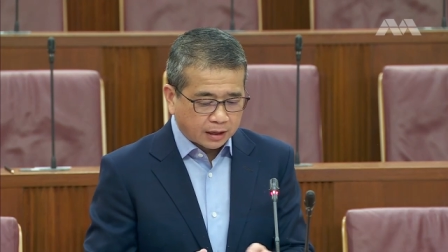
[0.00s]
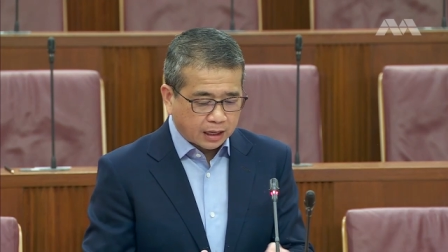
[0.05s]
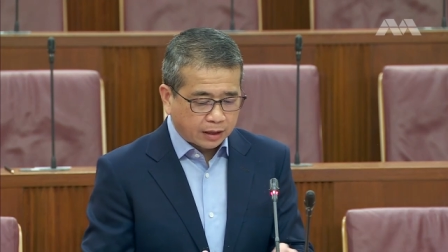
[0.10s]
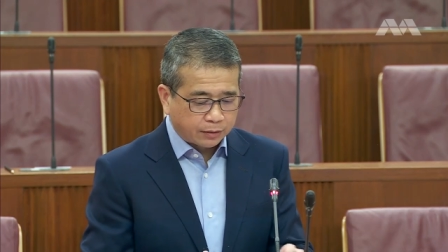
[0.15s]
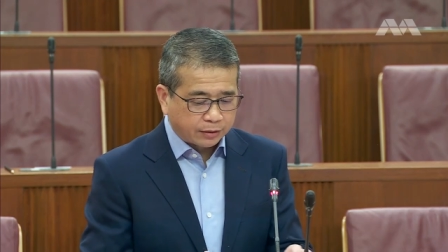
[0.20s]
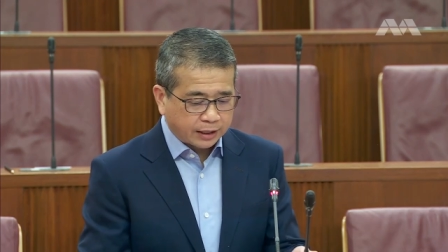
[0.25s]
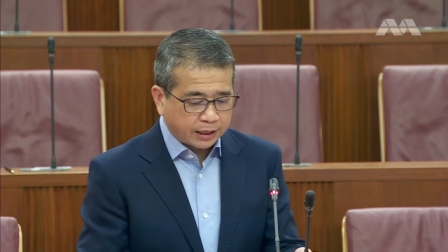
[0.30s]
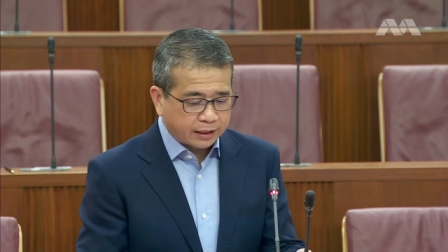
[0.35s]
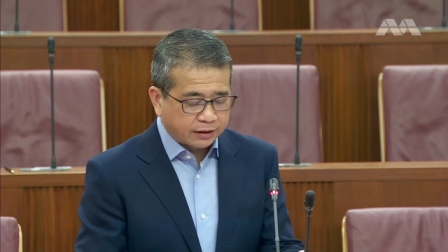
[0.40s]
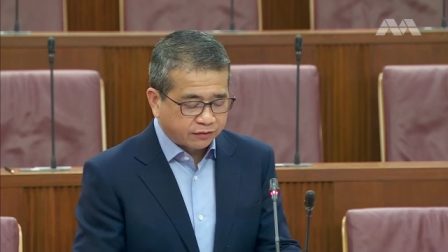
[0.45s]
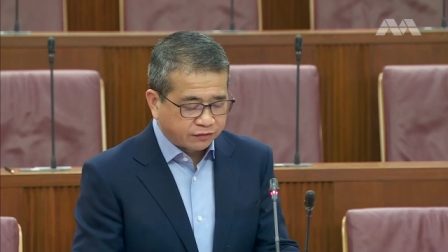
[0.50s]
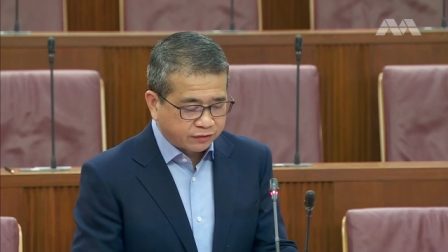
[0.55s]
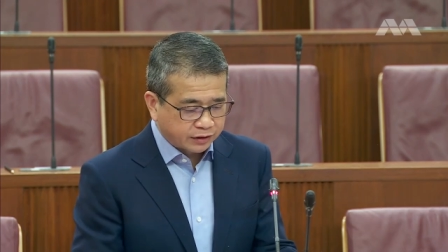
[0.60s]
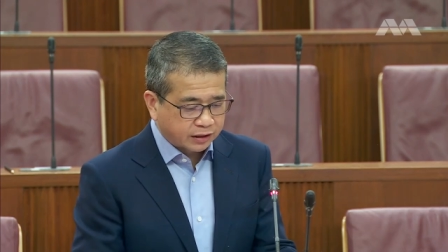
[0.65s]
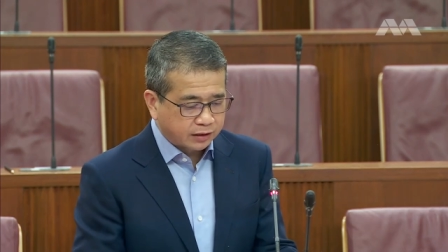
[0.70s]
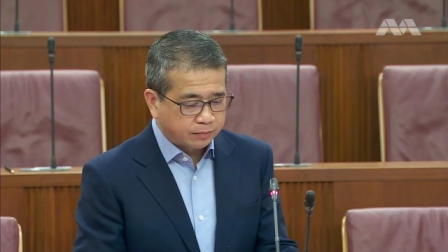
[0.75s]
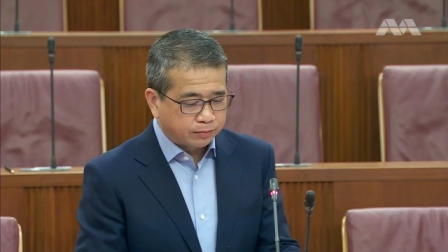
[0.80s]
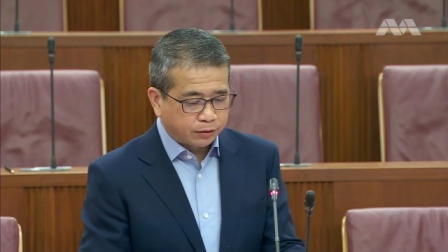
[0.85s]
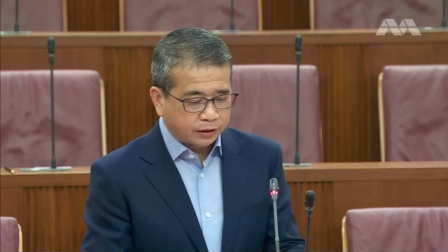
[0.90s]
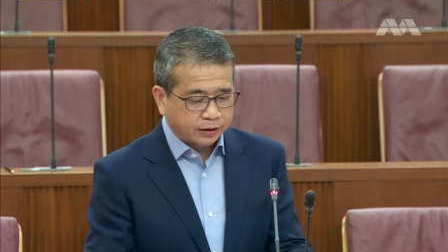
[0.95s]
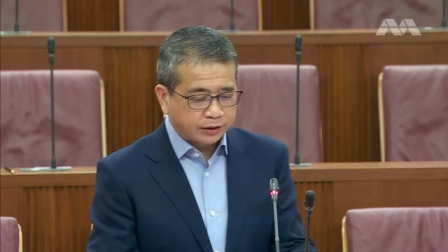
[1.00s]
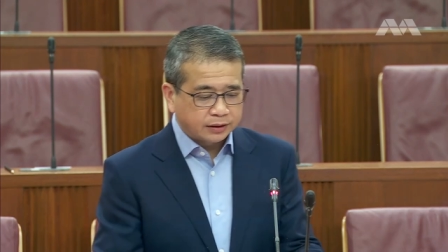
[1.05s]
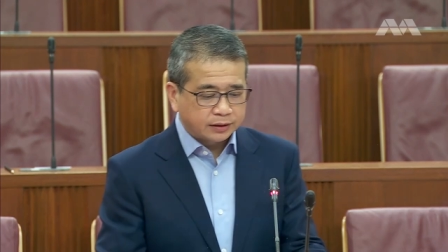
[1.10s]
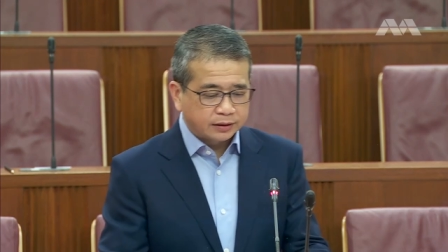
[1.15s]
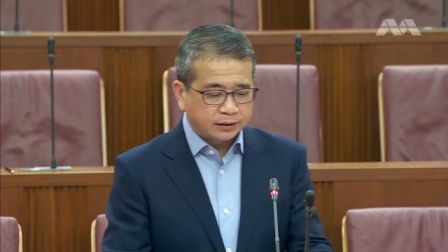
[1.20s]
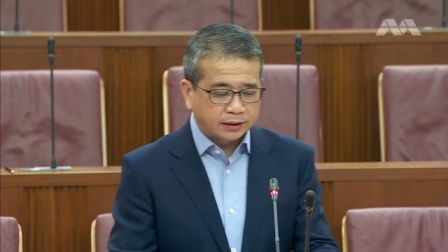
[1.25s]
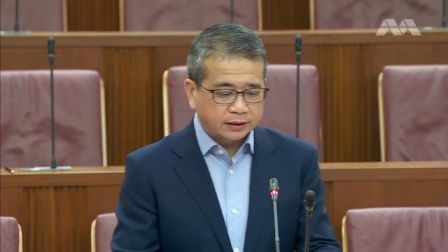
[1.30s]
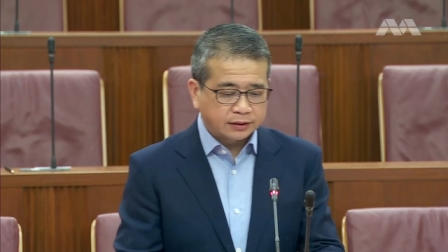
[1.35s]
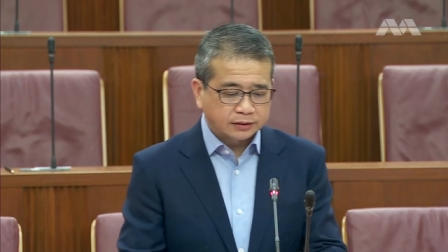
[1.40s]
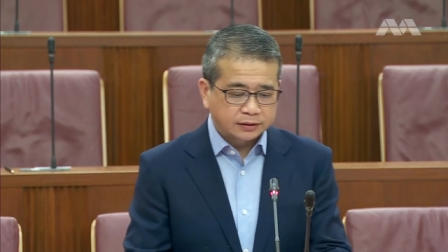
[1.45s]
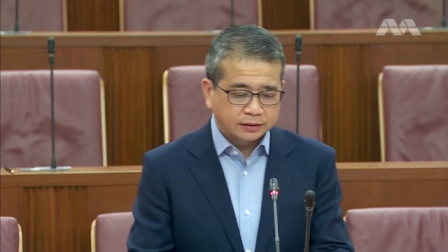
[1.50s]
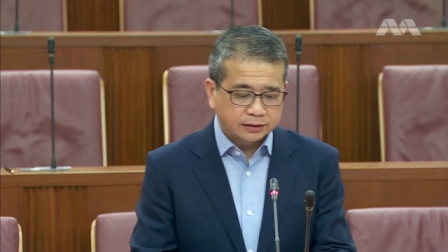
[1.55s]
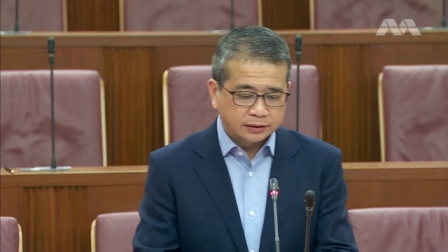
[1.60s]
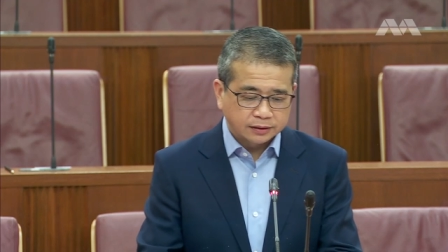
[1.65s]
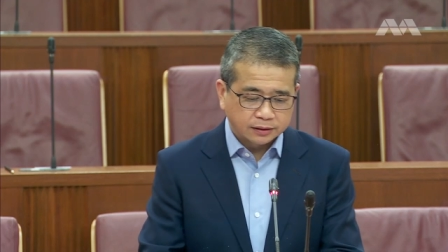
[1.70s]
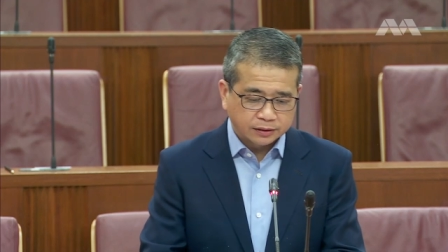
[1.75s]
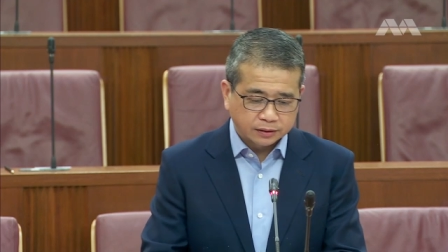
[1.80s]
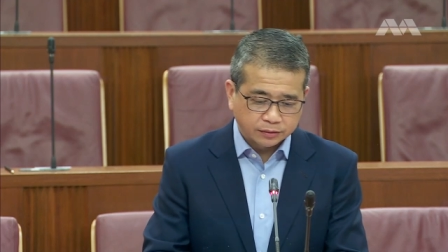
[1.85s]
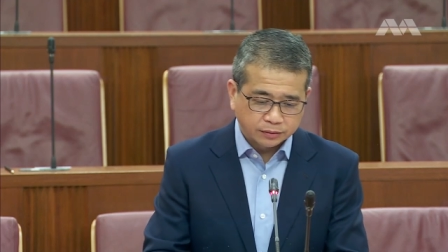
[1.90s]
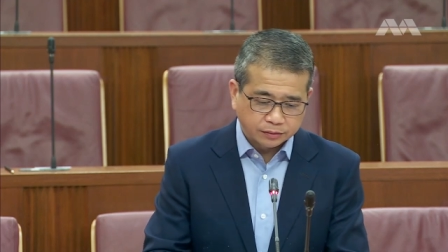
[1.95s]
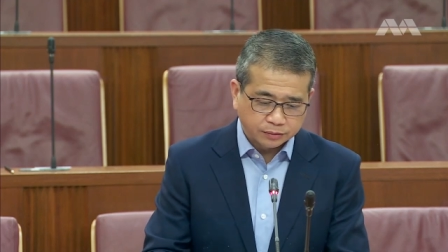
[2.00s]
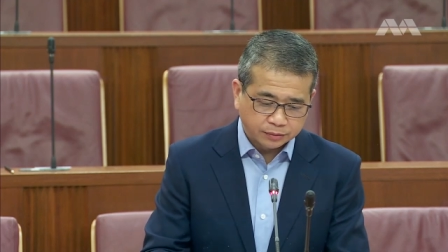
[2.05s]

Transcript: I would add a further point that uh,